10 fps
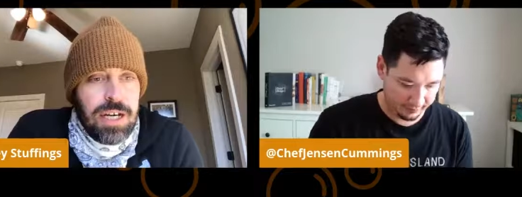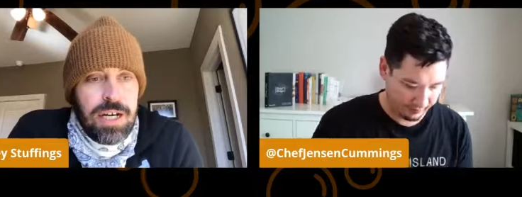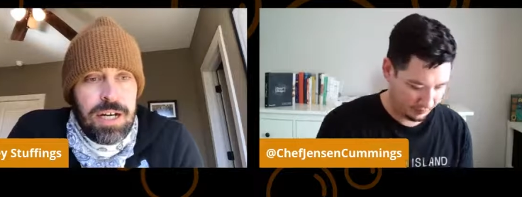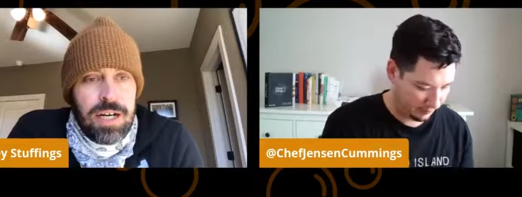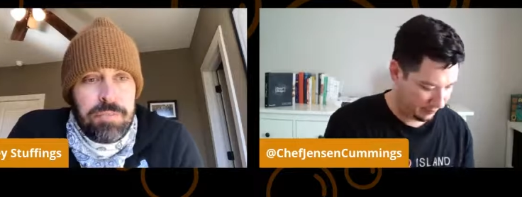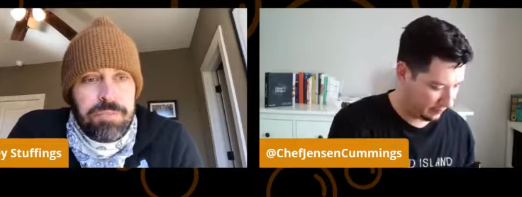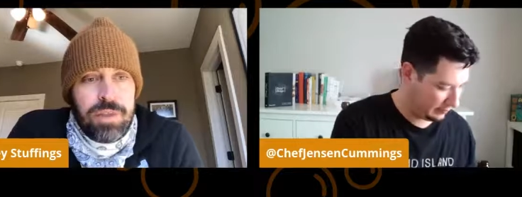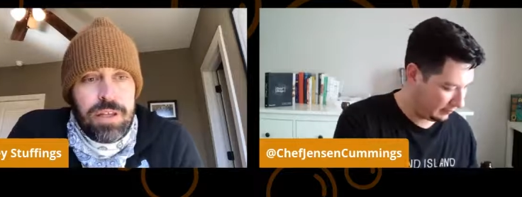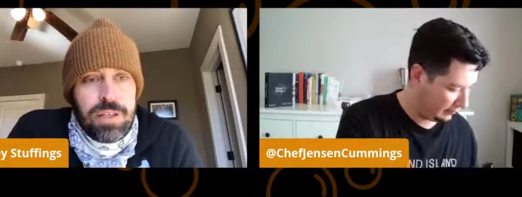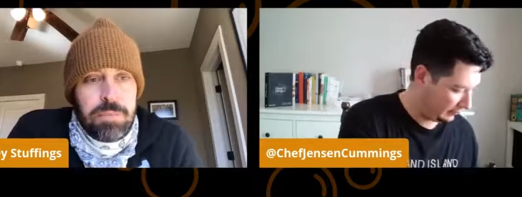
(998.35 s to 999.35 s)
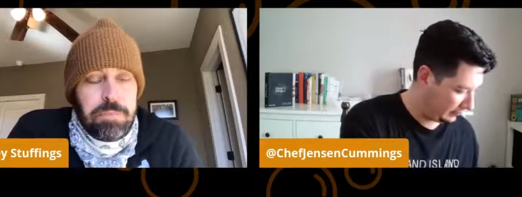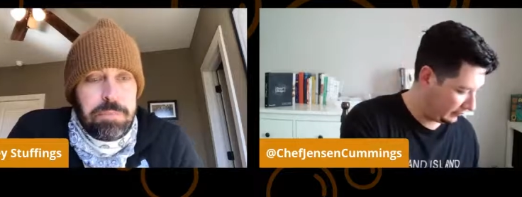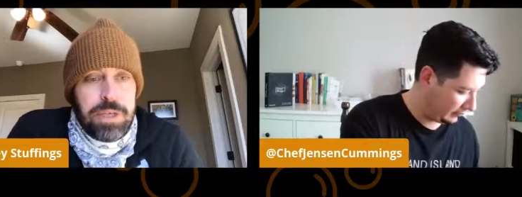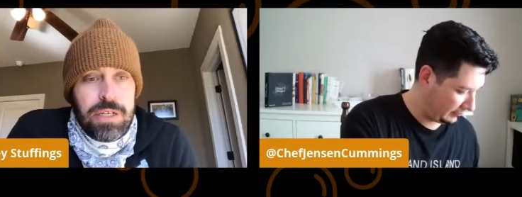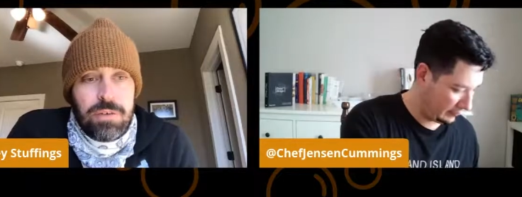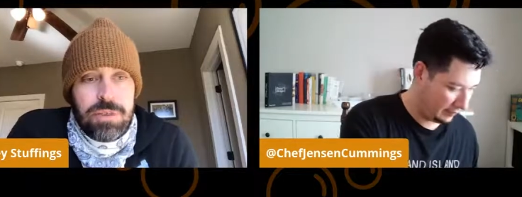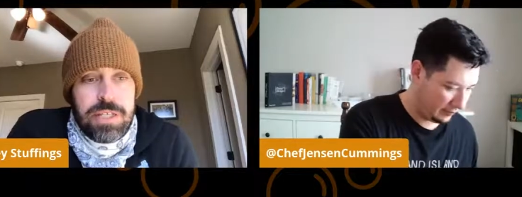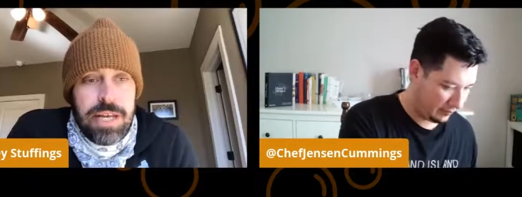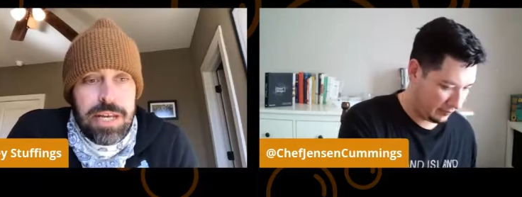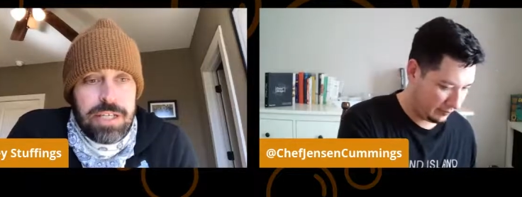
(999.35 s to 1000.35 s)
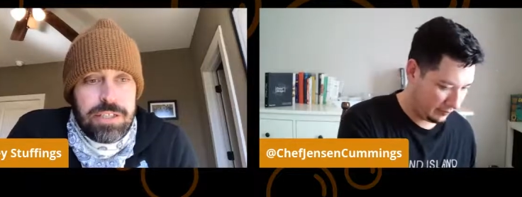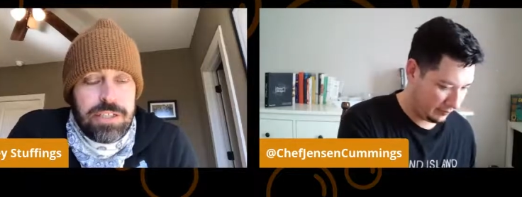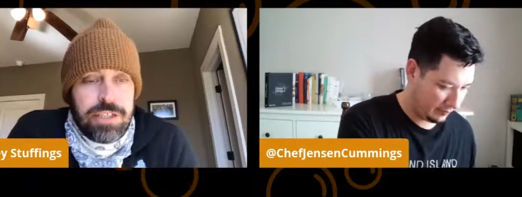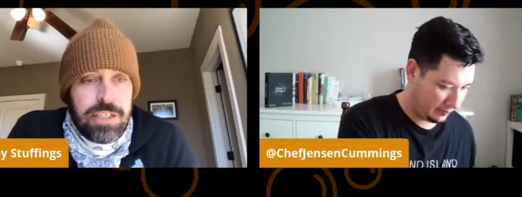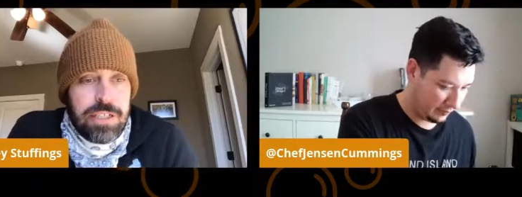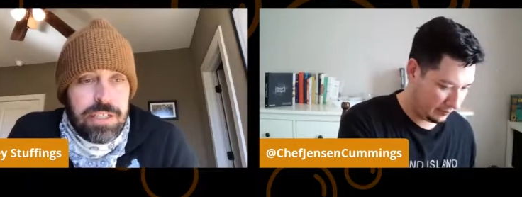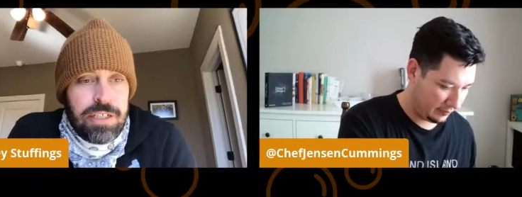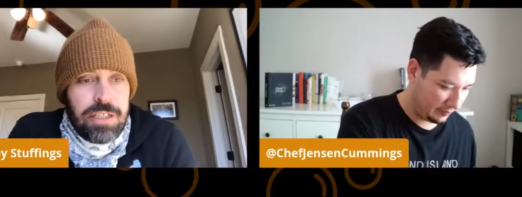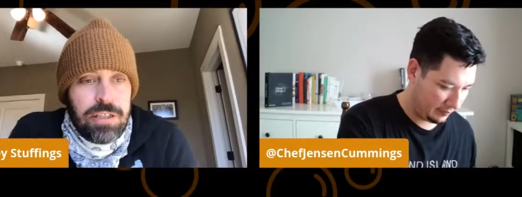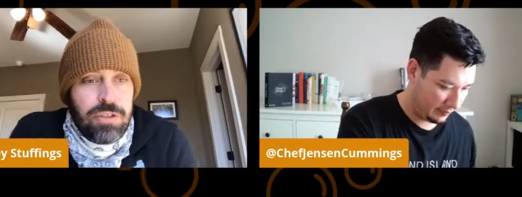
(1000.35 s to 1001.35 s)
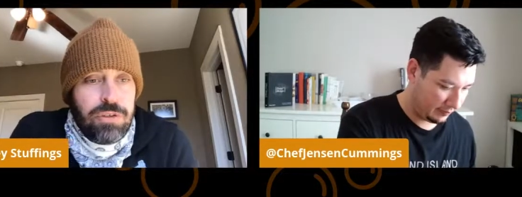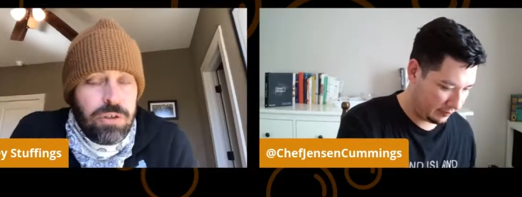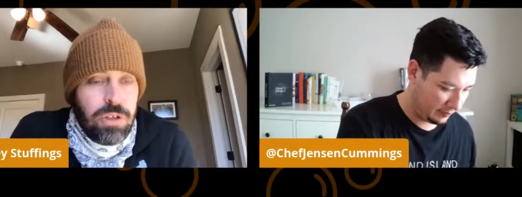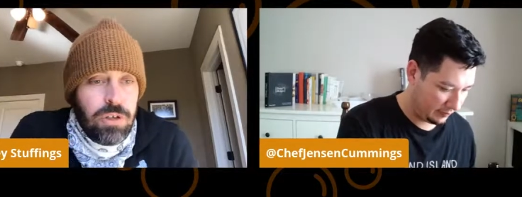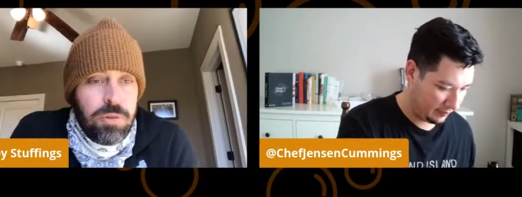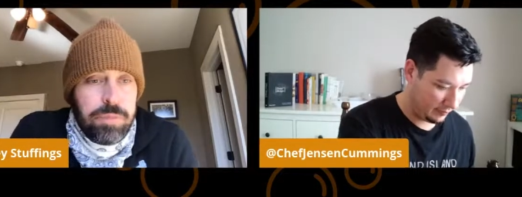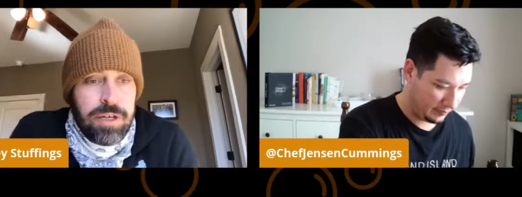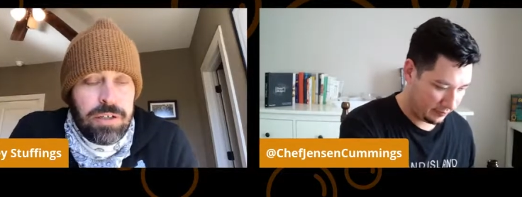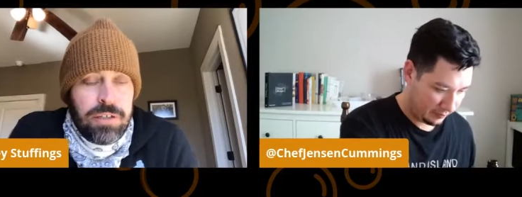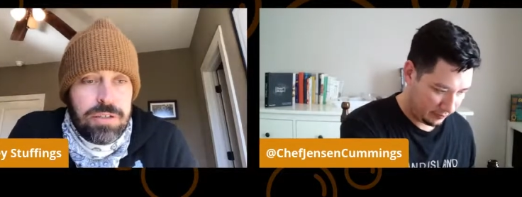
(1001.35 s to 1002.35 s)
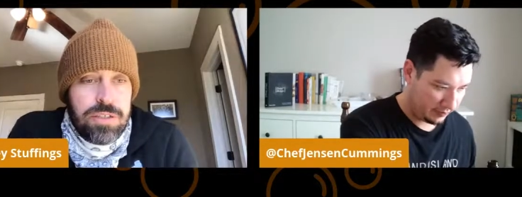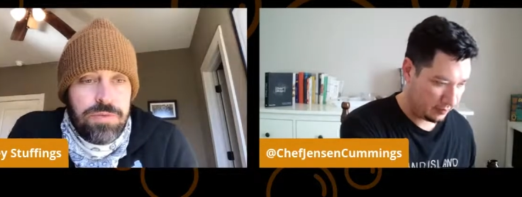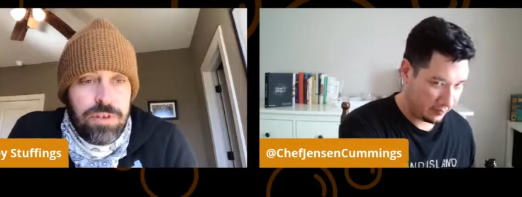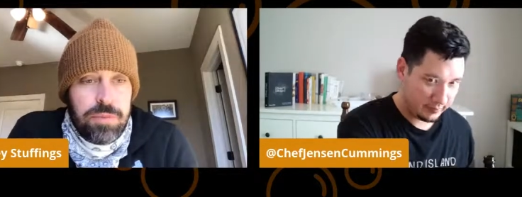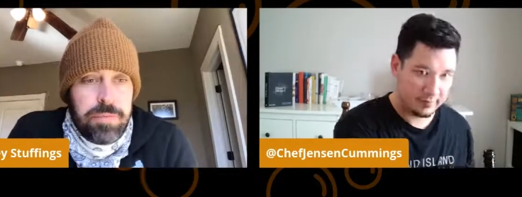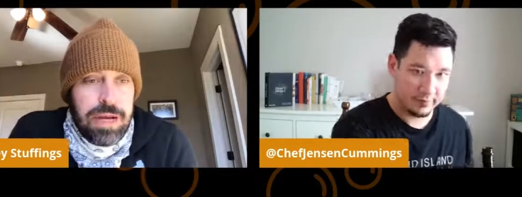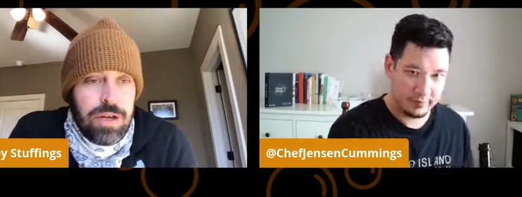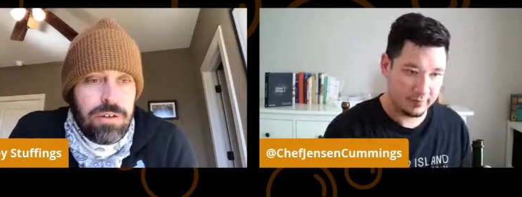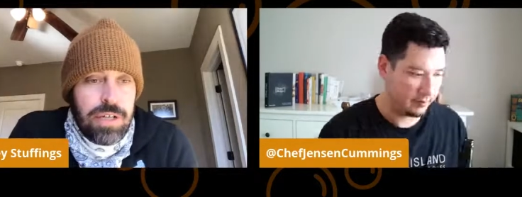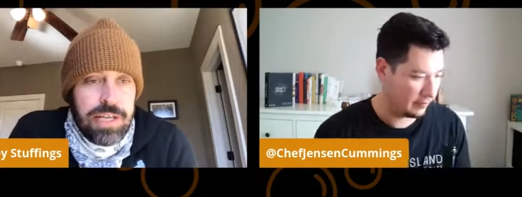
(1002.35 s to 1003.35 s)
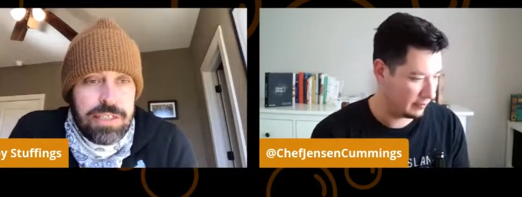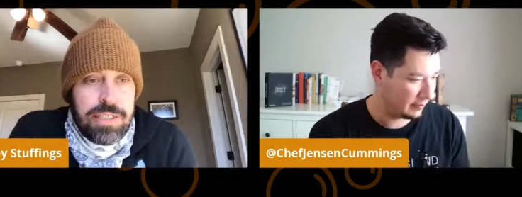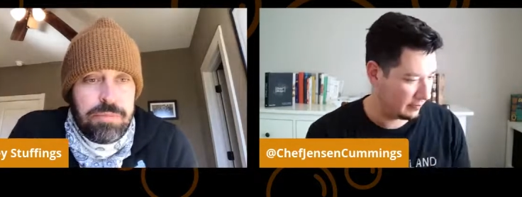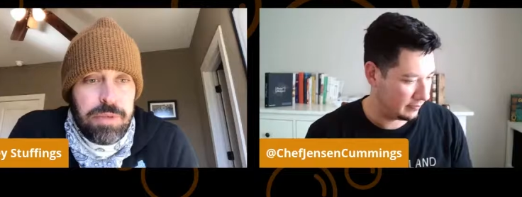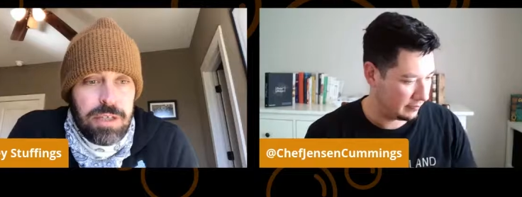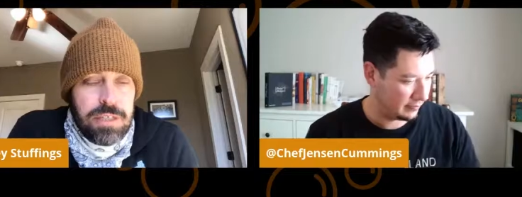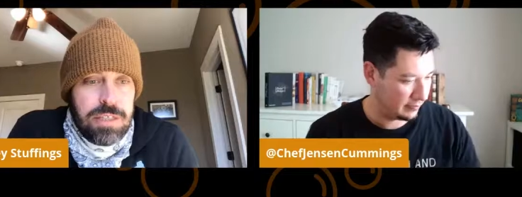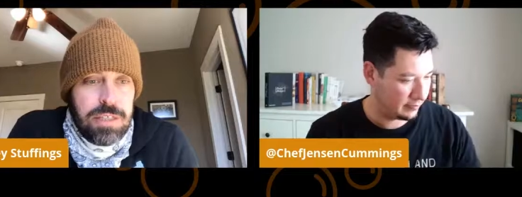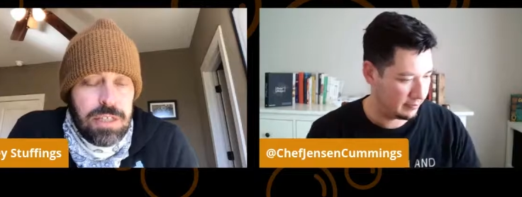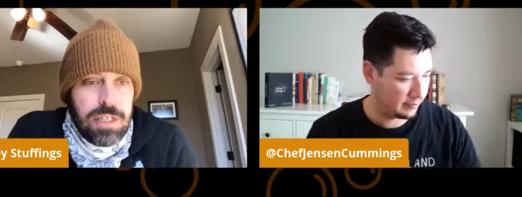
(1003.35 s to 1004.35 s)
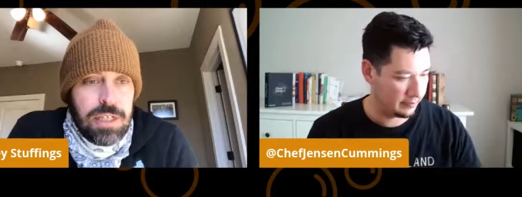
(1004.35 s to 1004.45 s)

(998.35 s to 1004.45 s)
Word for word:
Speaker 1: Um, the beer was aged in neutral oak barrels for about 18 months.